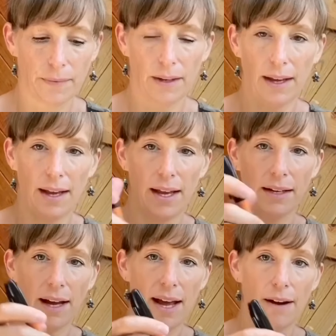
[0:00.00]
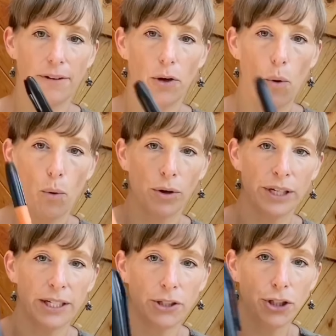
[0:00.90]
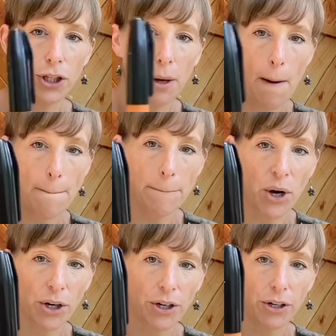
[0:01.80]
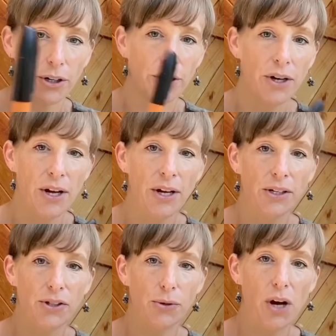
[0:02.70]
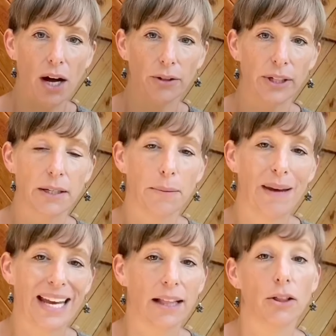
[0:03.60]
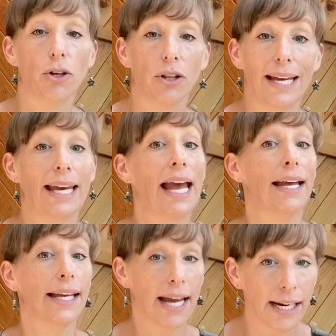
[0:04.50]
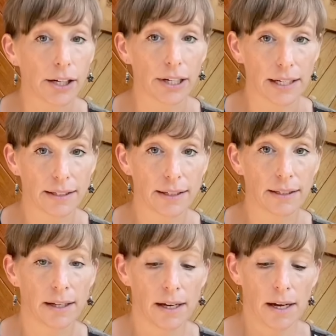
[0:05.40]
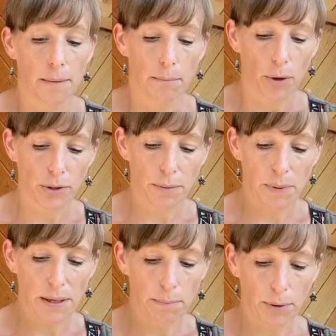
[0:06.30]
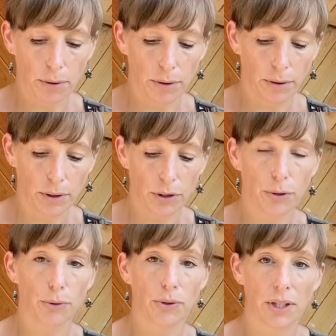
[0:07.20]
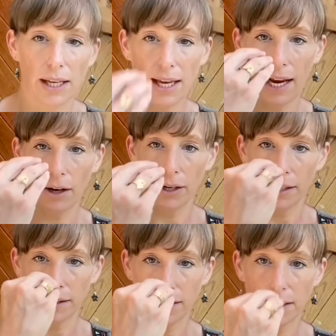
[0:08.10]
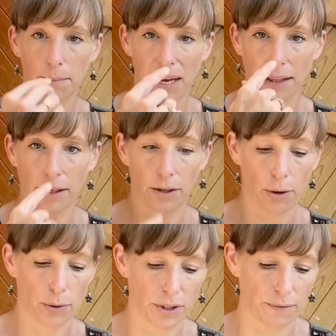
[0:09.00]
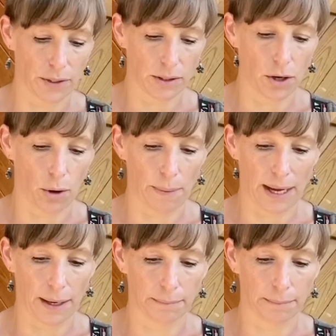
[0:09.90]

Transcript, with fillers: and I have an orange marker to color it to make it look like a carrot. Most people use carrots to make the nose of the snowman.